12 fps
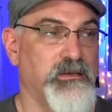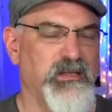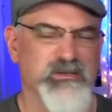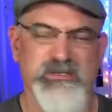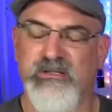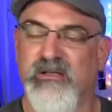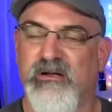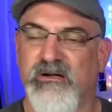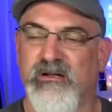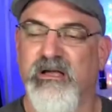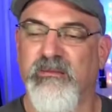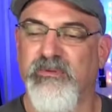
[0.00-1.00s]
that was a
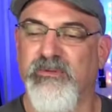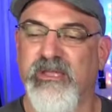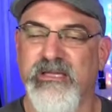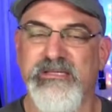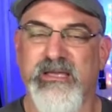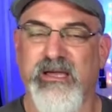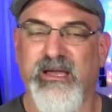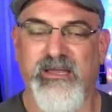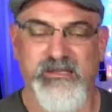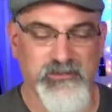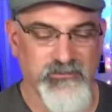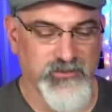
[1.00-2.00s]
long couple days. I
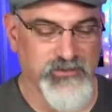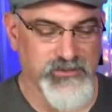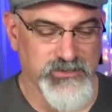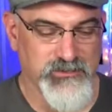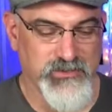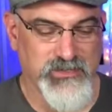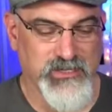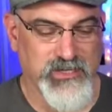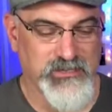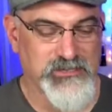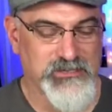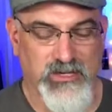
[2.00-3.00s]
had difficulty with
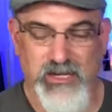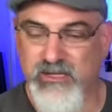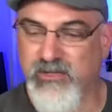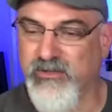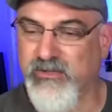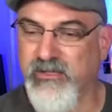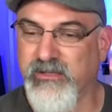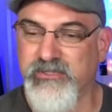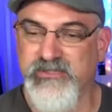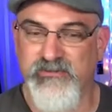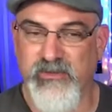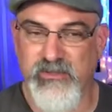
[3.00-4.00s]
that, so I know the
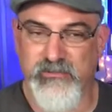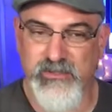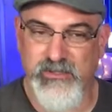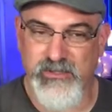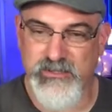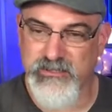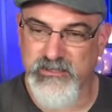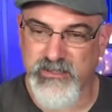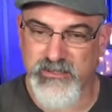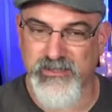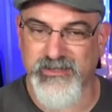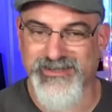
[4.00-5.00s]
limits of my abilities.
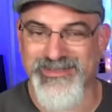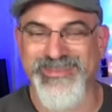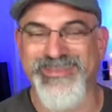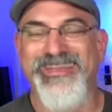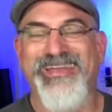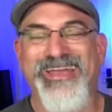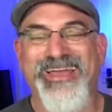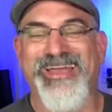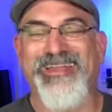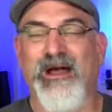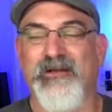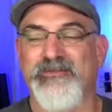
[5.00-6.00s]

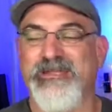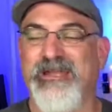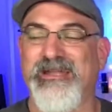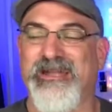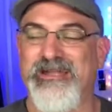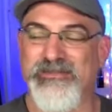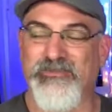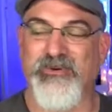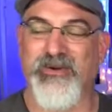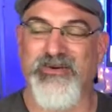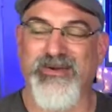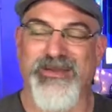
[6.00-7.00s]
And I just kind of got to the
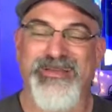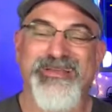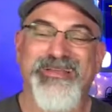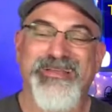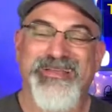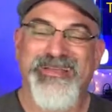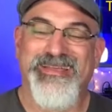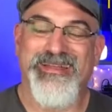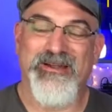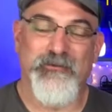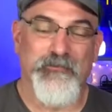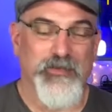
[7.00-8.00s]
point where,
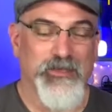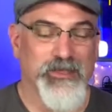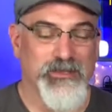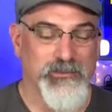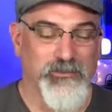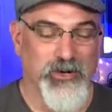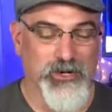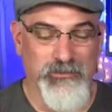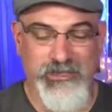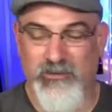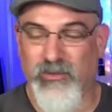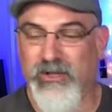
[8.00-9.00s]
you know, the part of
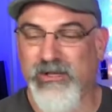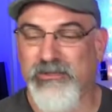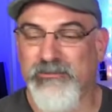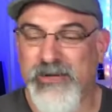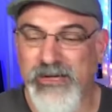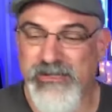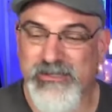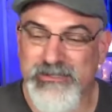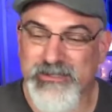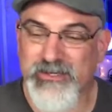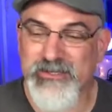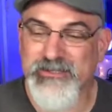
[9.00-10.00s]
me that wanted to mod
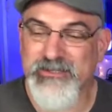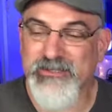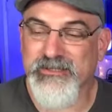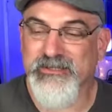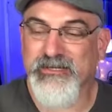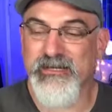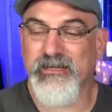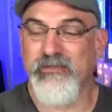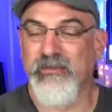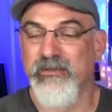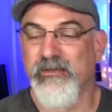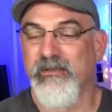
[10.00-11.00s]
guitars all the
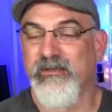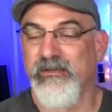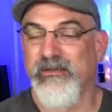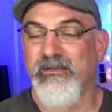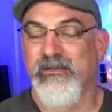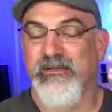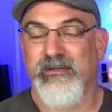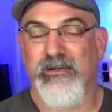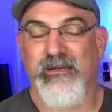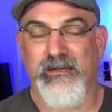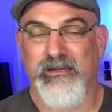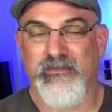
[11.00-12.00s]
time
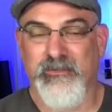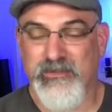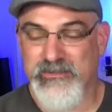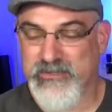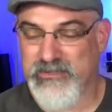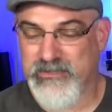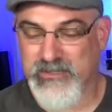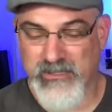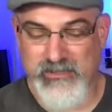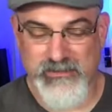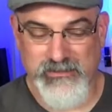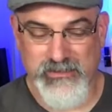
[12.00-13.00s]
is
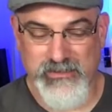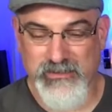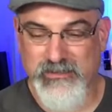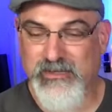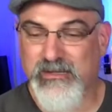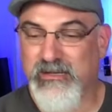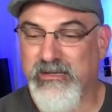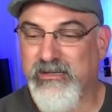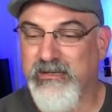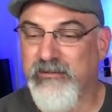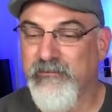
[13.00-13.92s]
kind of died.